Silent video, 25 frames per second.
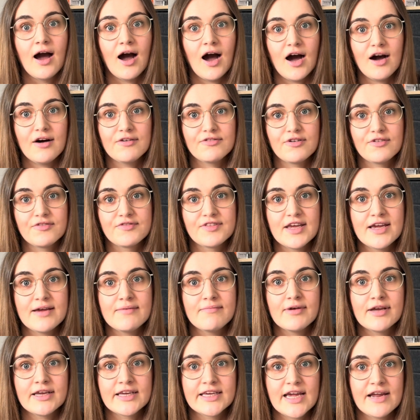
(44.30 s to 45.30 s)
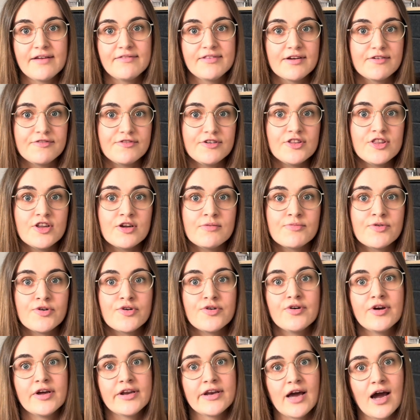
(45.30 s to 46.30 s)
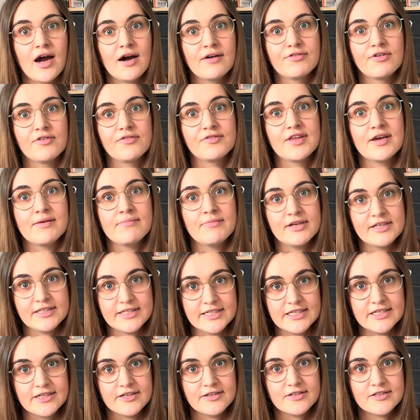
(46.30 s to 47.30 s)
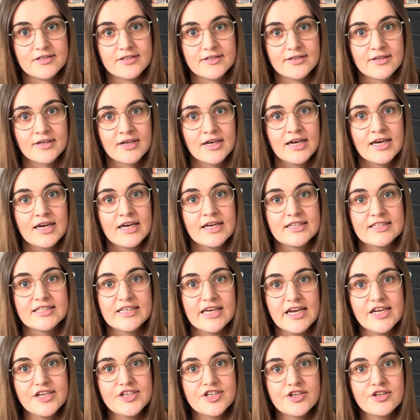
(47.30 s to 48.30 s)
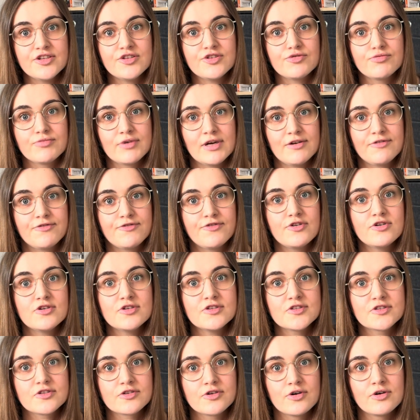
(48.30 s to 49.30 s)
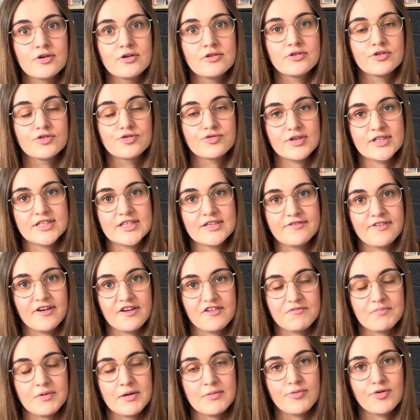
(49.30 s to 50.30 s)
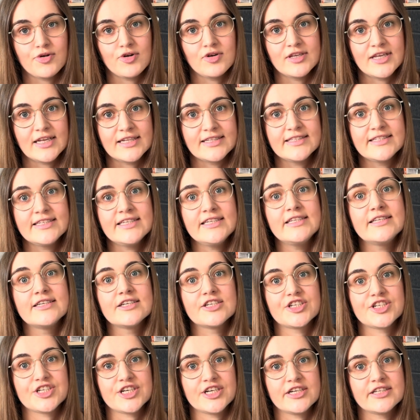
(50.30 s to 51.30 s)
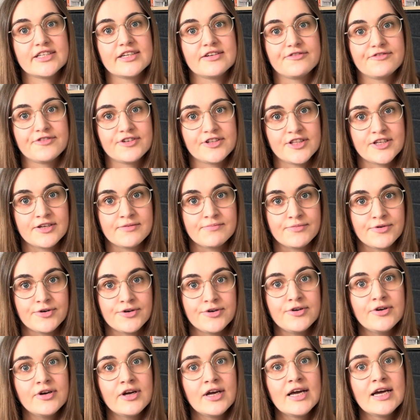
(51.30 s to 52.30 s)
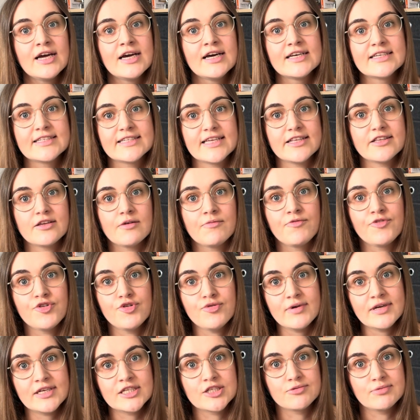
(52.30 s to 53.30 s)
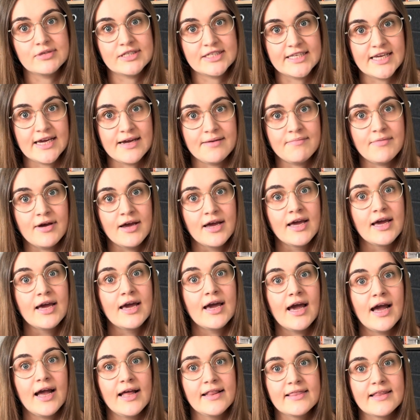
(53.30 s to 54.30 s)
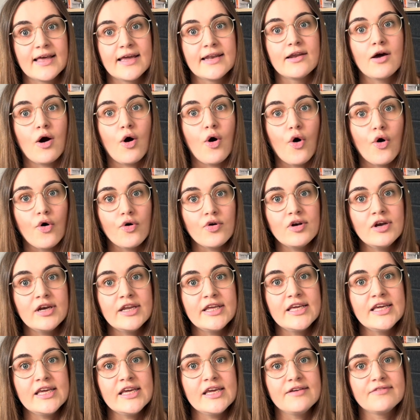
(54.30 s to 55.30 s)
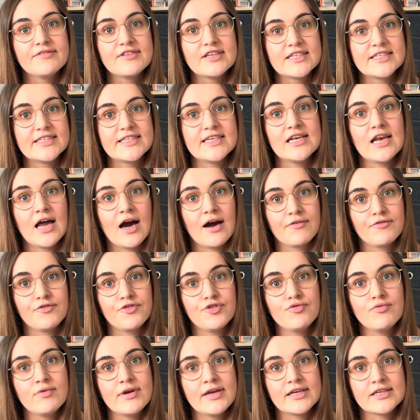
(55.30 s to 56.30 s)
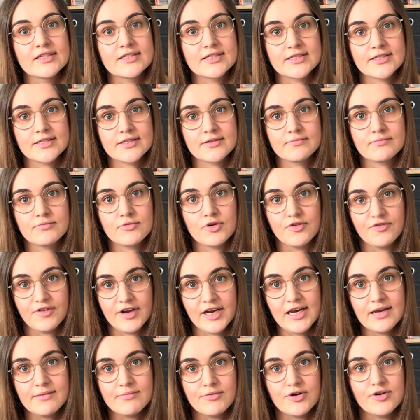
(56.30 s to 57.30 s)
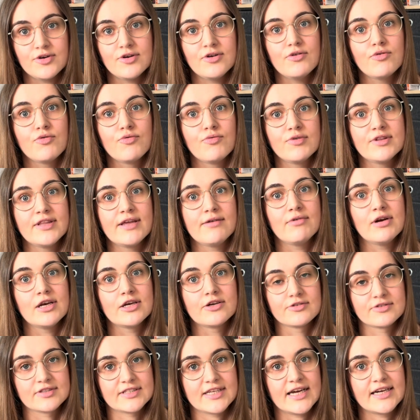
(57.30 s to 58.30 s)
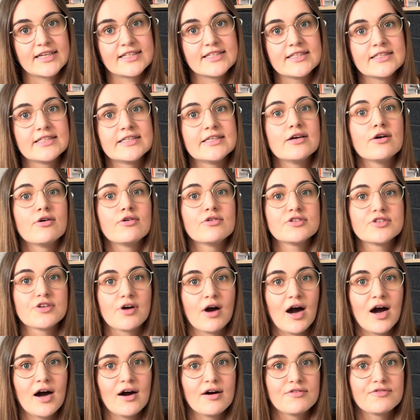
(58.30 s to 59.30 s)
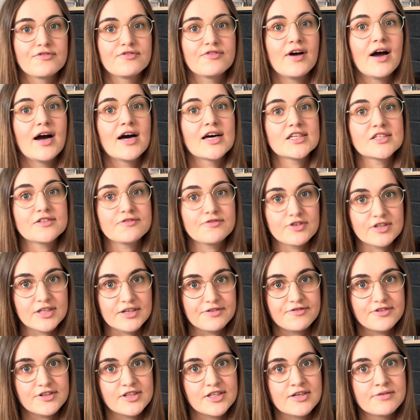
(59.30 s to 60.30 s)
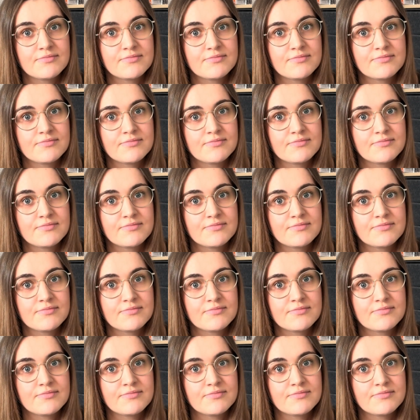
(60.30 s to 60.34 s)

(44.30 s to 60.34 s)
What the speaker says: Half of them gave their phone number and half of them didn't. The agent will first call the 25 people that did share their phone number, set up viewings with them, and then only if they still have viewings available, they will contact the other half, ask for their phone